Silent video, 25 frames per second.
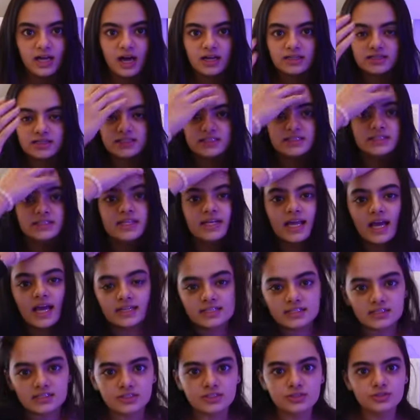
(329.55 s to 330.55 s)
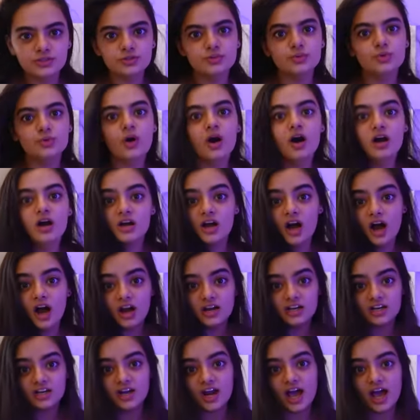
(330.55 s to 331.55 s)
until they get into a
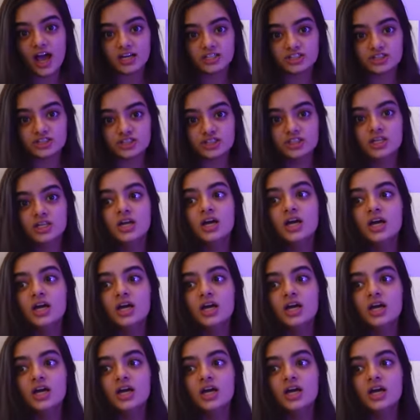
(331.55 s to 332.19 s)
car crash.